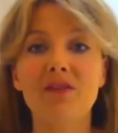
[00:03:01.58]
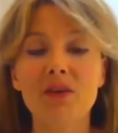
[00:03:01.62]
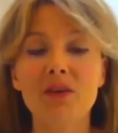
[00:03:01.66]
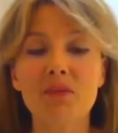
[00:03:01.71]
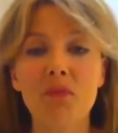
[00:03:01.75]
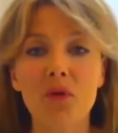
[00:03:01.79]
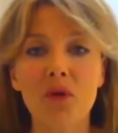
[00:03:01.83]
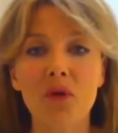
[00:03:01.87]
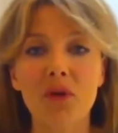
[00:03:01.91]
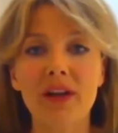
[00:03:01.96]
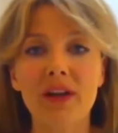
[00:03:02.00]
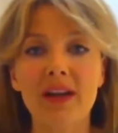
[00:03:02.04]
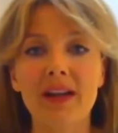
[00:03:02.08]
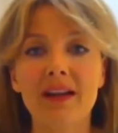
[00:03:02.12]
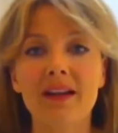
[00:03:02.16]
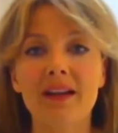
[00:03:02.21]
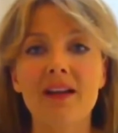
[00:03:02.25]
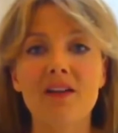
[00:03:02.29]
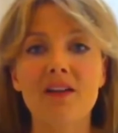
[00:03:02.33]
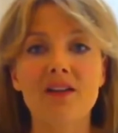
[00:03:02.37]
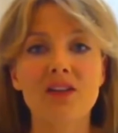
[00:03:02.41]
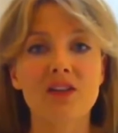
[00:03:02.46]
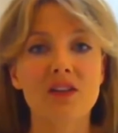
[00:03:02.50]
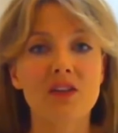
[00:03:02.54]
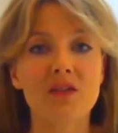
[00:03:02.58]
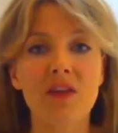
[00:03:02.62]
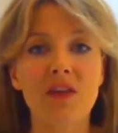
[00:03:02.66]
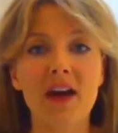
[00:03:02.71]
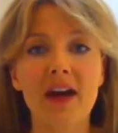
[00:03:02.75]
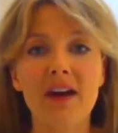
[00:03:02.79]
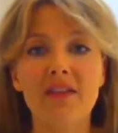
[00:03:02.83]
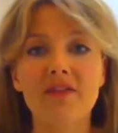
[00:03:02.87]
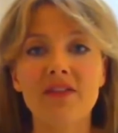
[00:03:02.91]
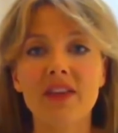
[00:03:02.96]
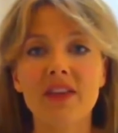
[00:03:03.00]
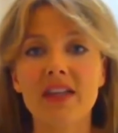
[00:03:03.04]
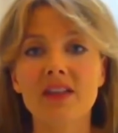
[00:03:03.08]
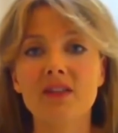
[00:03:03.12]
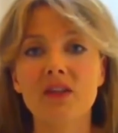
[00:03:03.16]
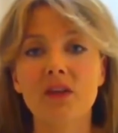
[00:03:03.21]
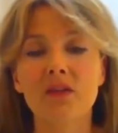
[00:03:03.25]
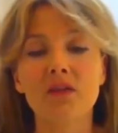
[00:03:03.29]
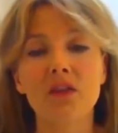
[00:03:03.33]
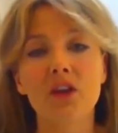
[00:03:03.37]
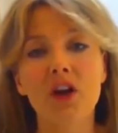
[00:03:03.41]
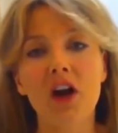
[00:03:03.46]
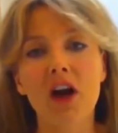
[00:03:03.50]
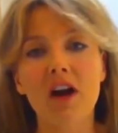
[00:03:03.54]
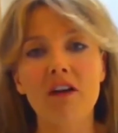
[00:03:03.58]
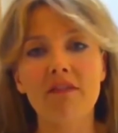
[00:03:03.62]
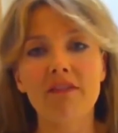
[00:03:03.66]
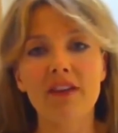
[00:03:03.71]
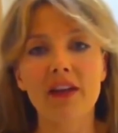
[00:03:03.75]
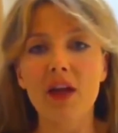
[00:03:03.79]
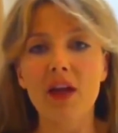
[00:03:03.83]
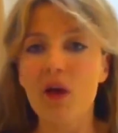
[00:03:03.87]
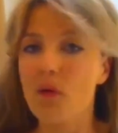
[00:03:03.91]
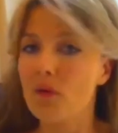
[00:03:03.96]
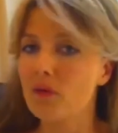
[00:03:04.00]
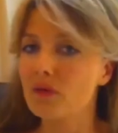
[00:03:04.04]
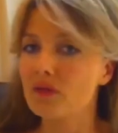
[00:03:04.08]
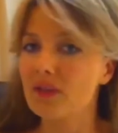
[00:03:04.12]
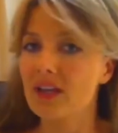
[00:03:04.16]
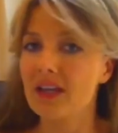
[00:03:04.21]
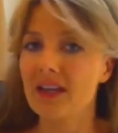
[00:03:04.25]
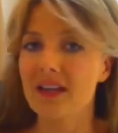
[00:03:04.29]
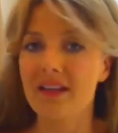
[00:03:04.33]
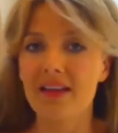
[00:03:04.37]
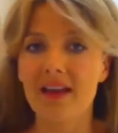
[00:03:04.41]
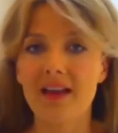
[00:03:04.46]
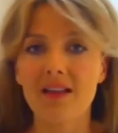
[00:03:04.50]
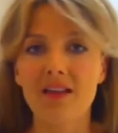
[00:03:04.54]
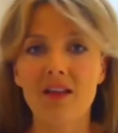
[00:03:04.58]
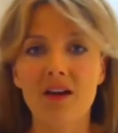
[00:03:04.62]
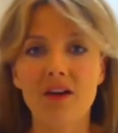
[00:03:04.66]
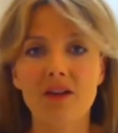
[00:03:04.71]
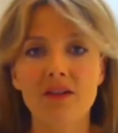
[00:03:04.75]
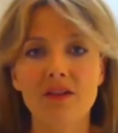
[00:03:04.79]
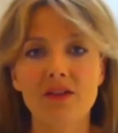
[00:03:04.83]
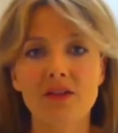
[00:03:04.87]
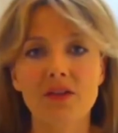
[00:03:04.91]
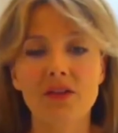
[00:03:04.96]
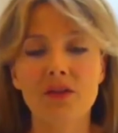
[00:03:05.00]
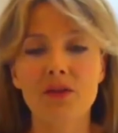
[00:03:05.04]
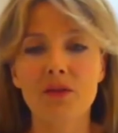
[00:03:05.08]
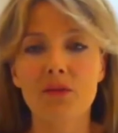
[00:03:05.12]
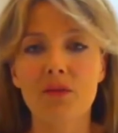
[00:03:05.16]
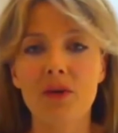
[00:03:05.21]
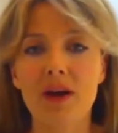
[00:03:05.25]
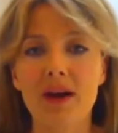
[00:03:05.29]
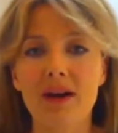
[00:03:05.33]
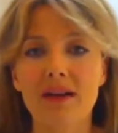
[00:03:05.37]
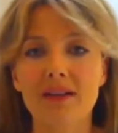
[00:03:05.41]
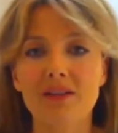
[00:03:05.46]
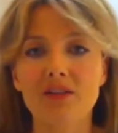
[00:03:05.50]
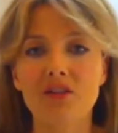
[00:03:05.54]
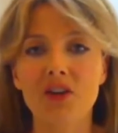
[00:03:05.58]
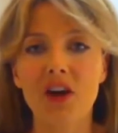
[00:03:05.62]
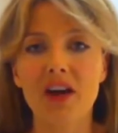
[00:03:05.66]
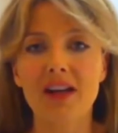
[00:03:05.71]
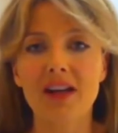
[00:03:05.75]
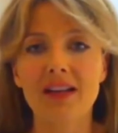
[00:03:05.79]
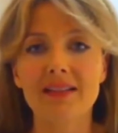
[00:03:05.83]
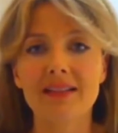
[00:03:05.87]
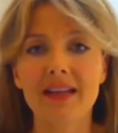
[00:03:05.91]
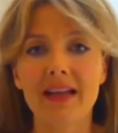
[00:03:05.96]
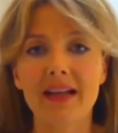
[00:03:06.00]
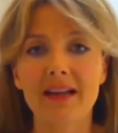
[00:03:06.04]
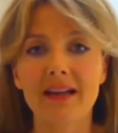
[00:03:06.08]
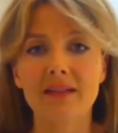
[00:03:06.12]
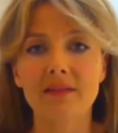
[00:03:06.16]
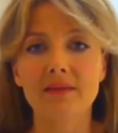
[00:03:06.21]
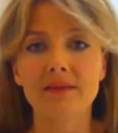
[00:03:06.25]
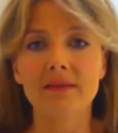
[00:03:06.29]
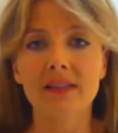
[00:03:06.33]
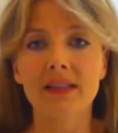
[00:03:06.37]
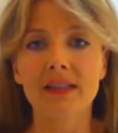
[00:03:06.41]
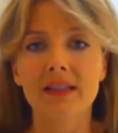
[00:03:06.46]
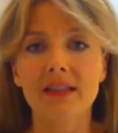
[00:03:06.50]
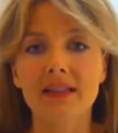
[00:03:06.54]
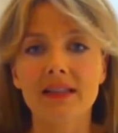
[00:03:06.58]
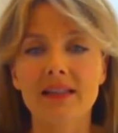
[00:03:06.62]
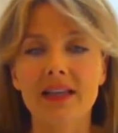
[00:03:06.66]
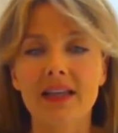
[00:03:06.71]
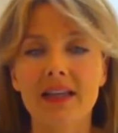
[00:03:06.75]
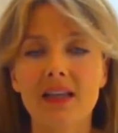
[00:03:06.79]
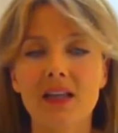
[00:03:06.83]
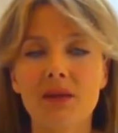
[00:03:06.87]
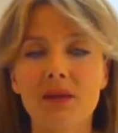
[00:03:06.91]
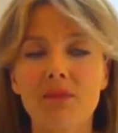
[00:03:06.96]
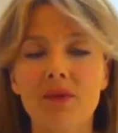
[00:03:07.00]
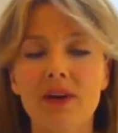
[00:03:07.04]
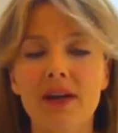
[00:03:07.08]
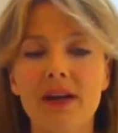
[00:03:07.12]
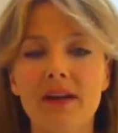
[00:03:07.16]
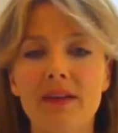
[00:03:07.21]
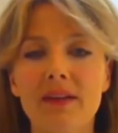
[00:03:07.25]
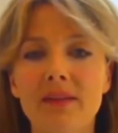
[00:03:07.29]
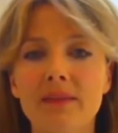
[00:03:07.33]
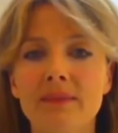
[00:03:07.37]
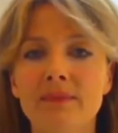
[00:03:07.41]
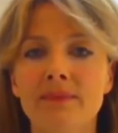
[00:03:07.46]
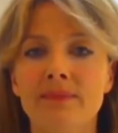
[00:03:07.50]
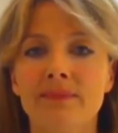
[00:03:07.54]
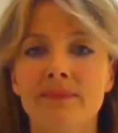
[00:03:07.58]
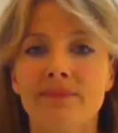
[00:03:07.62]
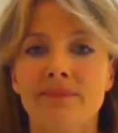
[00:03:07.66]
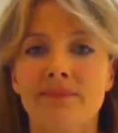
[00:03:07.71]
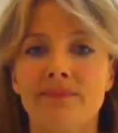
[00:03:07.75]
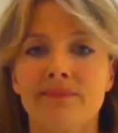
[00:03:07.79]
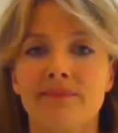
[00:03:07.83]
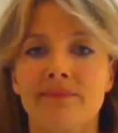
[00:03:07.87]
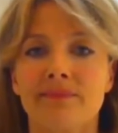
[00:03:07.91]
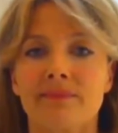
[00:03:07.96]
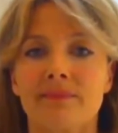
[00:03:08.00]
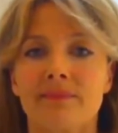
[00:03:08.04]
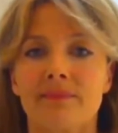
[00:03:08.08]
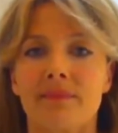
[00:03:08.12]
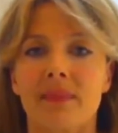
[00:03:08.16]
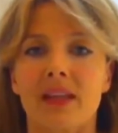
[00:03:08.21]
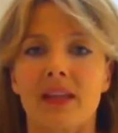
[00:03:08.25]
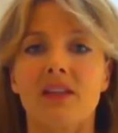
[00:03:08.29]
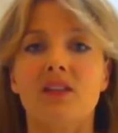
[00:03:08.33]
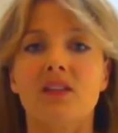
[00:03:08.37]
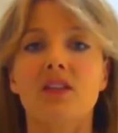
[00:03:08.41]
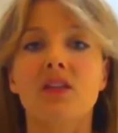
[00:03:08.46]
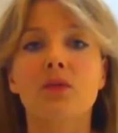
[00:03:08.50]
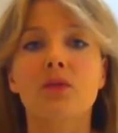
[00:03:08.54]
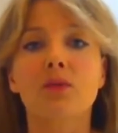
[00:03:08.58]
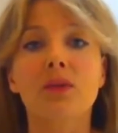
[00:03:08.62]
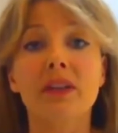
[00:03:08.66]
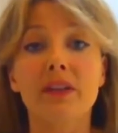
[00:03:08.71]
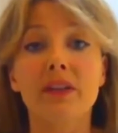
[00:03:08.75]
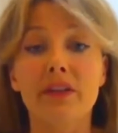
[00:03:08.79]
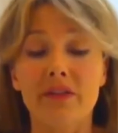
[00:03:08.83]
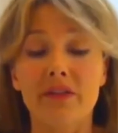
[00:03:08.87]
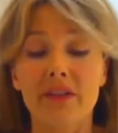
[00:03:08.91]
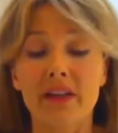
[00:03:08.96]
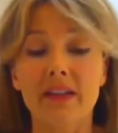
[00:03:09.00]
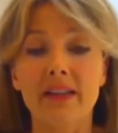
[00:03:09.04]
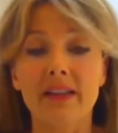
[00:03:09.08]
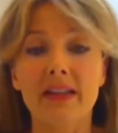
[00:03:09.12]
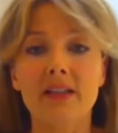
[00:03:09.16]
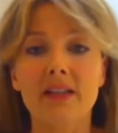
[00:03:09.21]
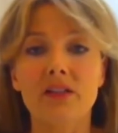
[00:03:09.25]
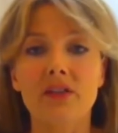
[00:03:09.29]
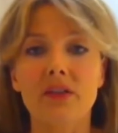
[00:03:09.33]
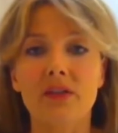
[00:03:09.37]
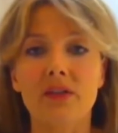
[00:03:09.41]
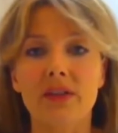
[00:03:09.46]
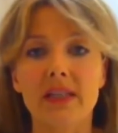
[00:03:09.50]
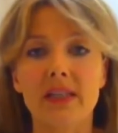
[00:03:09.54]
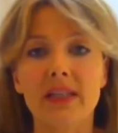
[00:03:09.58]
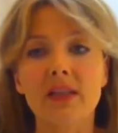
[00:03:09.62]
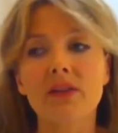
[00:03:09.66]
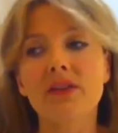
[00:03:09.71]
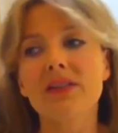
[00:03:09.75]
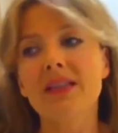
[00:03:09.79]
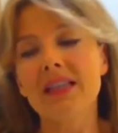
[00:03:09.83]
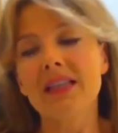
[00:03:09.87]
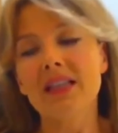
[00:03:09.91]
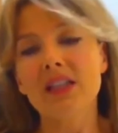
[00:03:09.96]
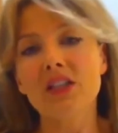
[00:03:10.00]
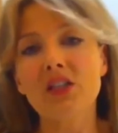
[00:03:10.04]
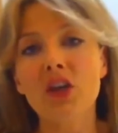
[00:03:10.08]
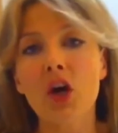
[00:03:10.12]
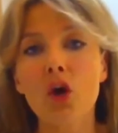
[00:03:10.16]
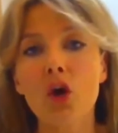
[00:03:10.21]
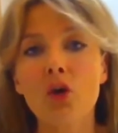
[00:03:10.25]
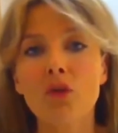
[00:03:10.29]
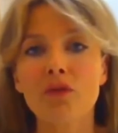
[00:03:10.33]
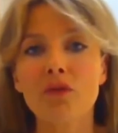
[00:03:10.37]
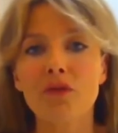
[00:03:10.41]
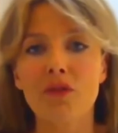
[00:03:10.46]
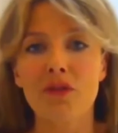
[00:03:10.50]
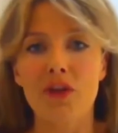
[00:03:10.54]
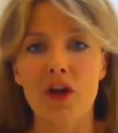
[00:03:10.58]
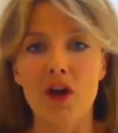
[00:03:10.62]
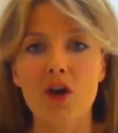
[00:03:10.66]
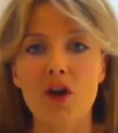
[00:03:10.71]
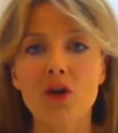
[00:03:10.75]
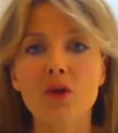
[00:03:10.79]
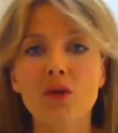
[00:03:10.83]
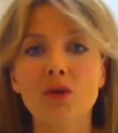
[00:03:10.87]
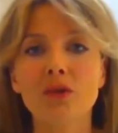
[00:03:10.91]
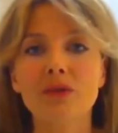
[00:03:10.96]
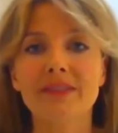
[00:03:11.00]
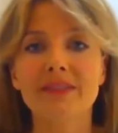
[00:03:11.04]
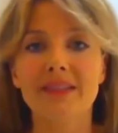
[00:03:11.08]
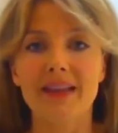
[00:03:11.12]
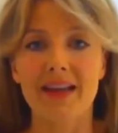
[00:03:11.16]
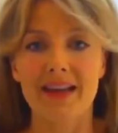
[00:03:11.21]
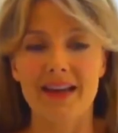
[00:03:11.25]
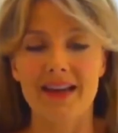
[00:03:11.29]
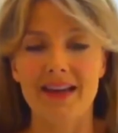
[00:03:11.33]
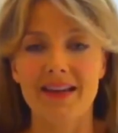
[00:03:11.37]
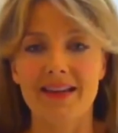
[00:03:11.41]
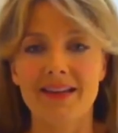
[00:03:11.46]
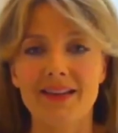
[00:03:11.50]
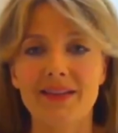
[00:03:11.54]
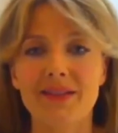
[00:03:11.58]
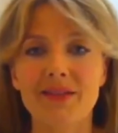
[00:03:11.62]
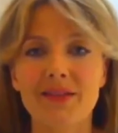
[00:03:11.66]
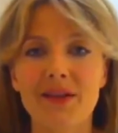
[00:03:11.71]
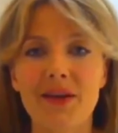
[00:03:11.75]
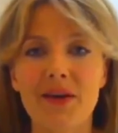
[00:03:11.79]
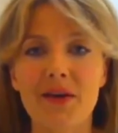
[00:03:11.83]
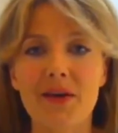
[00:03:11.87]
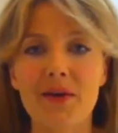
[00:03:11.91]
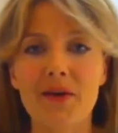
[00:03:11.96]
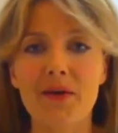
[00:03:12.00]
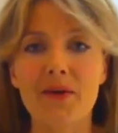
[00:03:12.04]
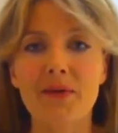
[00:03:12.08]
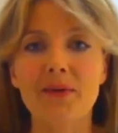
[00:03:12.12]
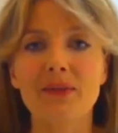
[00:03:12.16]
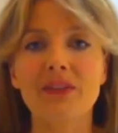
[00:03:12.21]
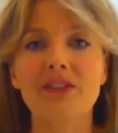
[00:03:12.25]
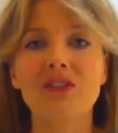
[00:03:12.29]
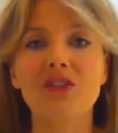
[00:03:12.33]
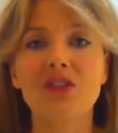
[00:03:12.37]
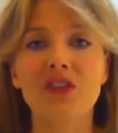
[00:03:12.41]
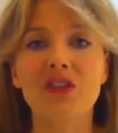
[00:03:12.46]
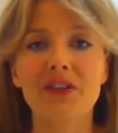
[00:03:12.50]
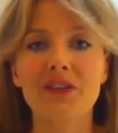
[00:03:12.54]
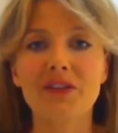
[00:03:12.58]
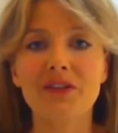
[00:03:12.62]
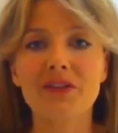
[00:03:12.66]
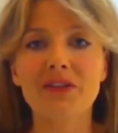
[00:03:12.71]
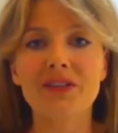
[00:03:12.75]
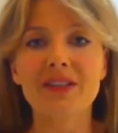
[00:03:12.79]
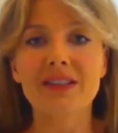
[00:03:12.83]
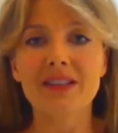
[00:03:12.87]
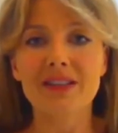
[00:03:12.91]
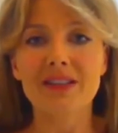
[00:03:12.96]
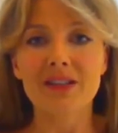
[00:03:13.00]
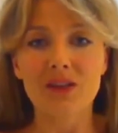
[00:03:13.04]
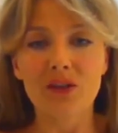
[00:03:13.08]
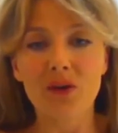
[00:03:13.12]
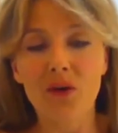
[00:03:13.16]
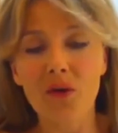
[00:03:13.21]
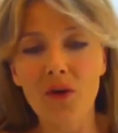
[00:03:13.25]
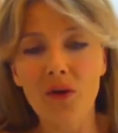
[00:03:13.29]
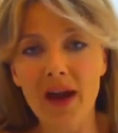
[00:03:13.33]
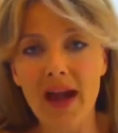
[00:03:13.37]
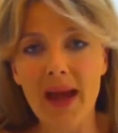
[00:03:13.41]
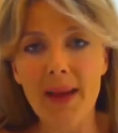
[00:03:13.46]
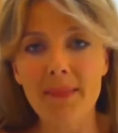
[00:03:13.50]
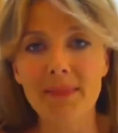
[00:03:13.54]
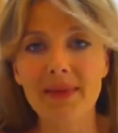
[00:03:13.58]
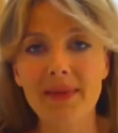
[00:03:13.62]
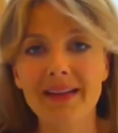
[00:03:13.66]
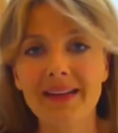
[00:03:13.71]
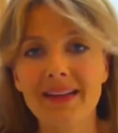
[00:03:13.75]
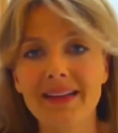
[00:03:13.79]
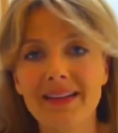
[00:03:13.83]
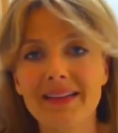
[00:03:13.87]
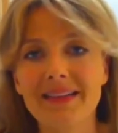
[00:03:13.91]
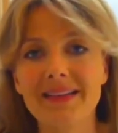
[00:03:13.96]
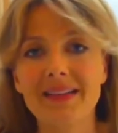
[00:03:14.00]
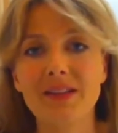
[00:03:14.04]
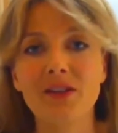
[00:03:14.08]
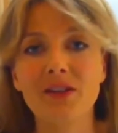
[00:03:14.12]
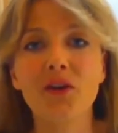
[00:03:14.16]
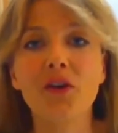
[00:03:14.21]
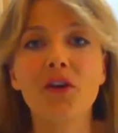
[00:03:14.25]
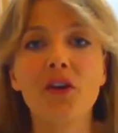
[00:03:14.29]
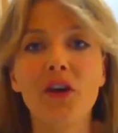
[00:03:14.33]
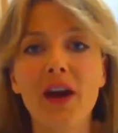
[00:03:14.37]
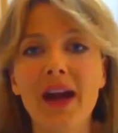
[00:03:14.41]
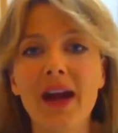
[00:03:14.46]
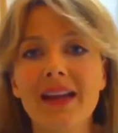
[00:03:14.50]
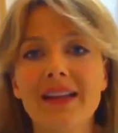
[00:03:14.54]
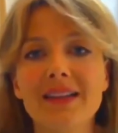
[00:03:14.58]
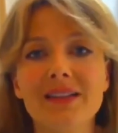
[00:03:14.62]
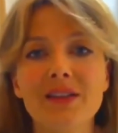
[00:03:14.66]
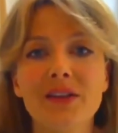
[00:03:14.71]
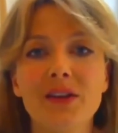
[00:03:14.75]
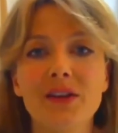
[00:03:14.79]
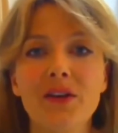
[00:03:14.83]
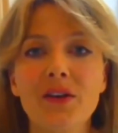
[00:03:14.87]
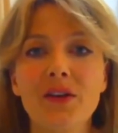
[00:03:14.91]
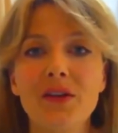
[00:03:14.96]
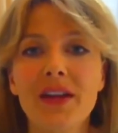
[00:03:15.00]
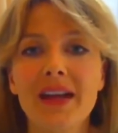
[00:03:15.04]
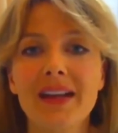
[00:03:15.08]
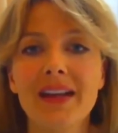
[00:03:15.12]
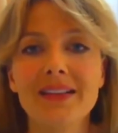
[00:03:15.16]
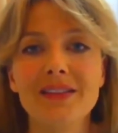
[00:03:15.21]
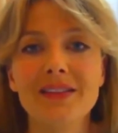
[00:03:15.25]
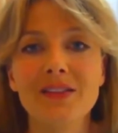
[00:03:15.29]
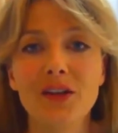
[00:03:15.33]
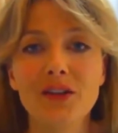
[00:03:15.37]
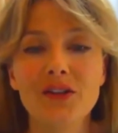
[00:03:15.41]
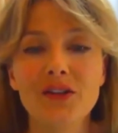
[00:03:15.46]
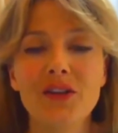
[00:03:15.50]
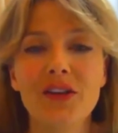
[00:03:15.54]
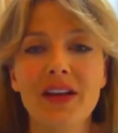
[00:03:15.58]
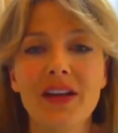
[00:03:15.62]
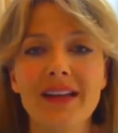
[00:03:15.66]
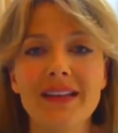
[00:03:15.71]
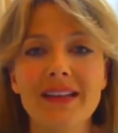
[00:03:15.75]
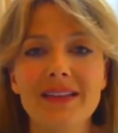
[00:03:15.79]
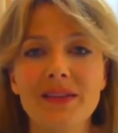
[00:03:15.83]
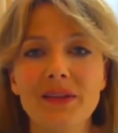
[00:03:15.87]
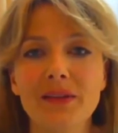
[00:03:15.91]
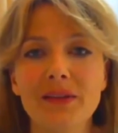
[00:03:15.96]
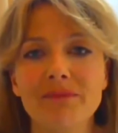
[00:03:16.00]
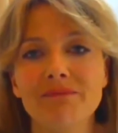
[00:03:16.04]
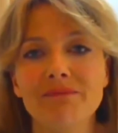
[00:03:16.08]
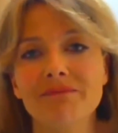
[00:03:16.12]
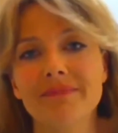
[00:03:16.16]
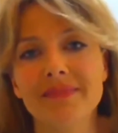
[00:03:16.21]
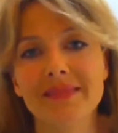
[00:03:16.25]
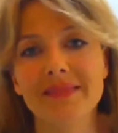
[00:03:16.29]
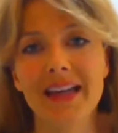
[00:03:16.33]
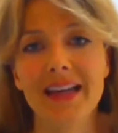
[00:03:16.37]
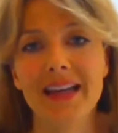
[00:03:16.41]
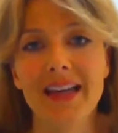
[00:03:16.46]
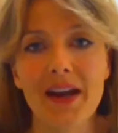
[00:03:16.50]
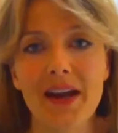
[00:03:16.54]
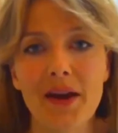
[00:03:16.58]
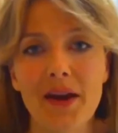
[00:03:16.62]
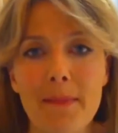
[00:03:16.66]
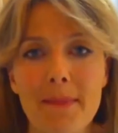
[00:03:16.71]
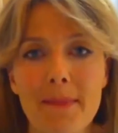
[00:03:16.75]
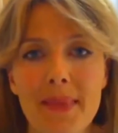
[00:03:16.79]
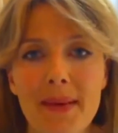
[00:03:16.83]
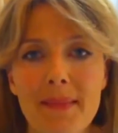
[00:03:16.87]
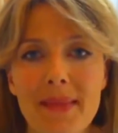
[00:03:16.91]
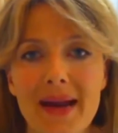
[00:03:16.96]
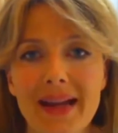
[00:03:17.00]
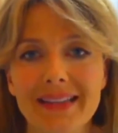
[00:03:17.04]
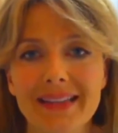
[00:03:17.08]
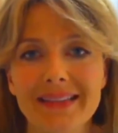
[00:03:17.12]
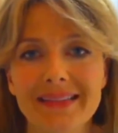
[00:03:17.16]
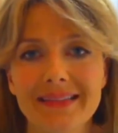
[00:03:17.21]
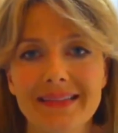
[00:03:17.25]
morning, just 5 things over coffee. It won't take you that long to jot it down. Take a deep breath and just really feel into it. It'll set the tone for the whole day. So cheers to your happiness and your gratitude, and talk to you guys soon. Take care. Bye-bye.